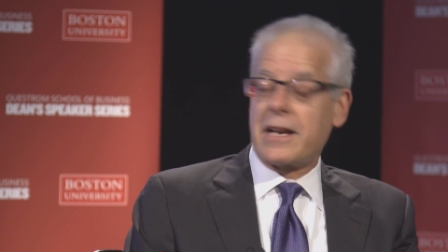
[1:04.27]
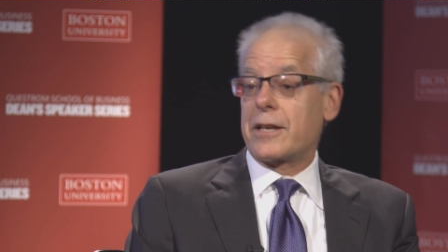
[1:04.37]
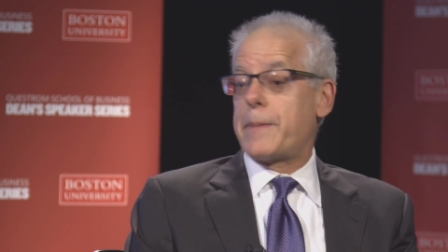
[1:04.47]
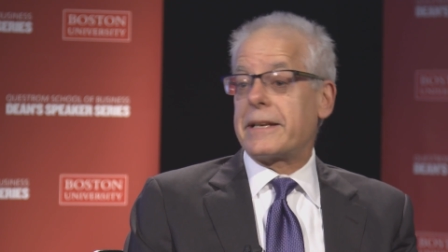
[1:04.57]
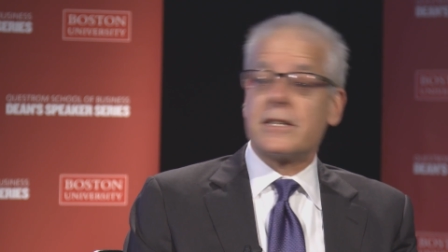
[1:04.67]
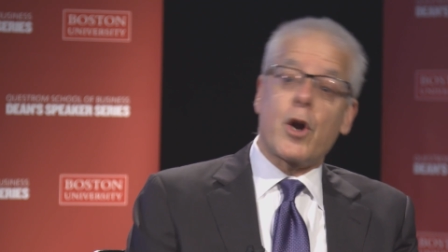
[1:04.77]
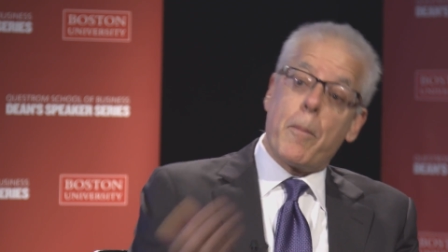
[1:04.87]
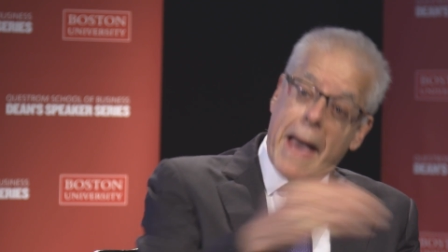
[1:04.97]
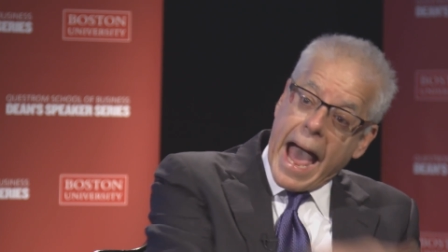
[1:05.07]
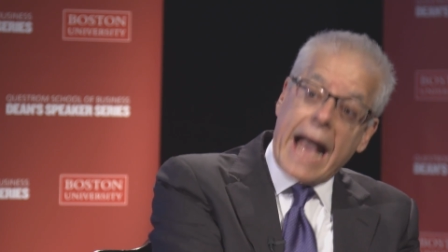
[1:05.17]
I expected to go
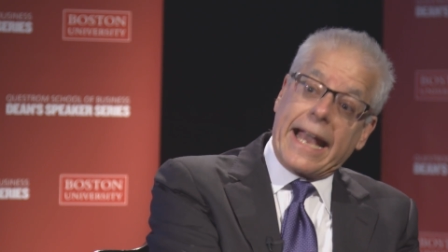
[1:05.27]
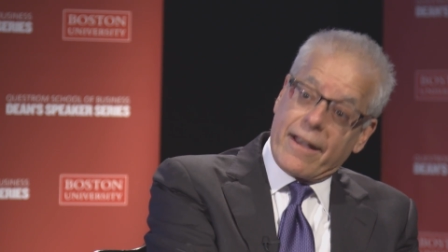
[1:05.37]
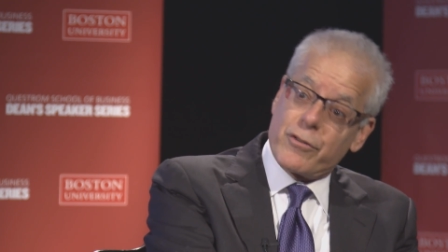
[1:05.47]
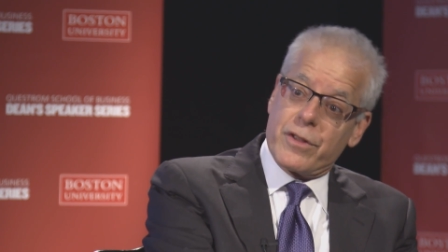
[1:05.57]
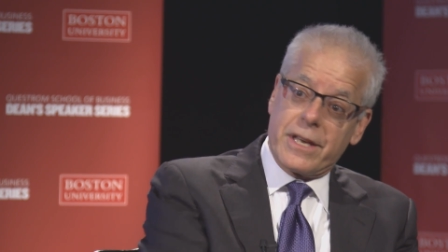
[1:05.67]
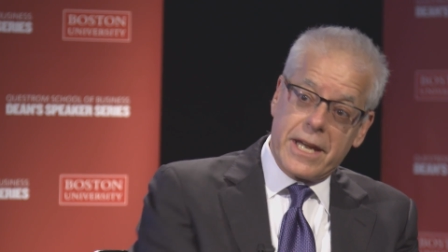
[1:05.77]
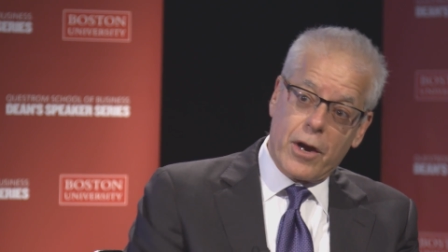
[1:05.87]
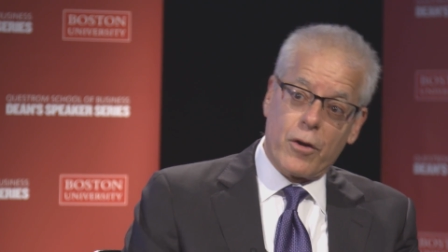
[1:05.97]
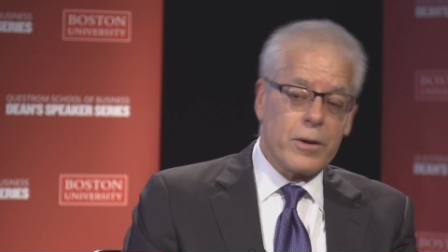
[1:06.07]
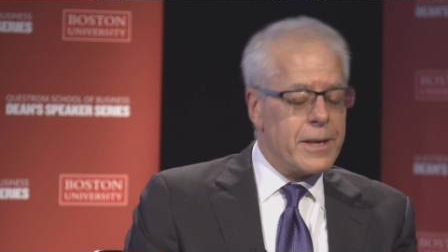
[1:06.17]
back after the
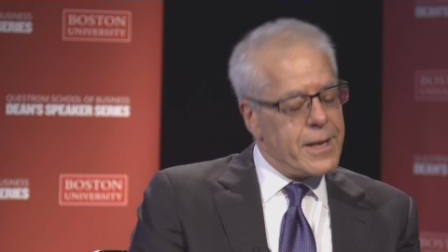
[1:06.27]
year,